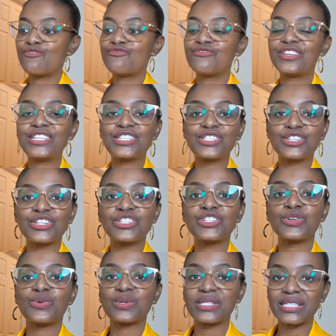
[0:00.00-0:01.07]

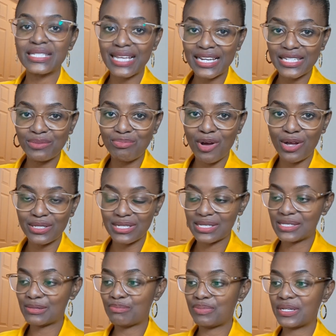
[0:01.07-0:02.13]
research or study
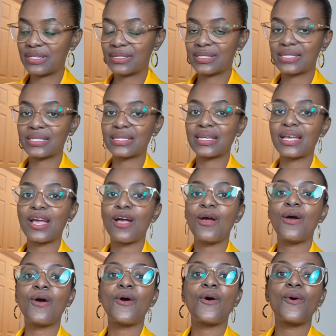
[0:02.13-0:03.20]
participant,
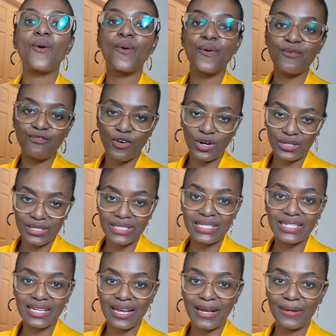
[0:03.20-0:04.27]
or
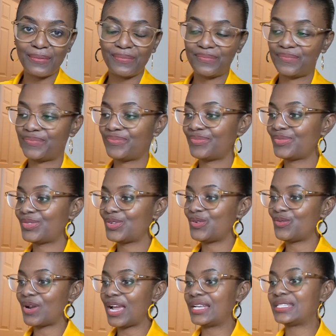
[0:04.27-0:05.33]
volunteer,
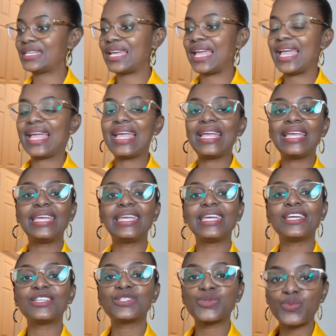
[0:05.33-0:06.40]
right?
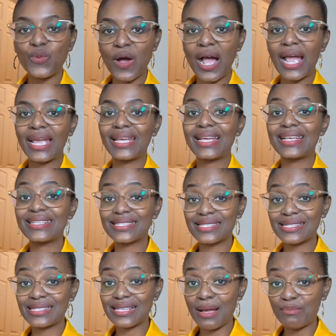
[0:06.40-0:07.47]
Here's why
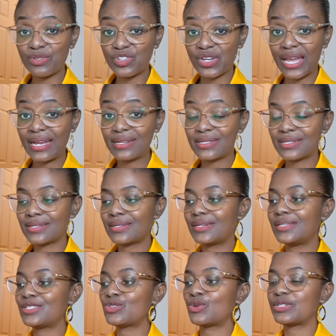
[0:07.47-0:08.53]
subject
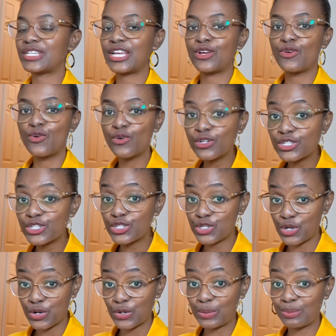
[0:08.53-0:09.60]
is not a good
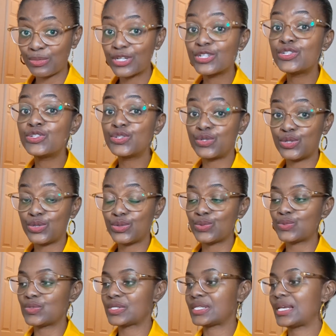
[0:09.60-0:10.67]
term to
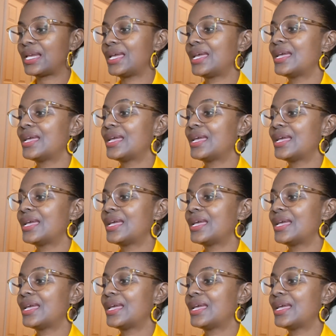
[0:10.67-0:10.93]
use.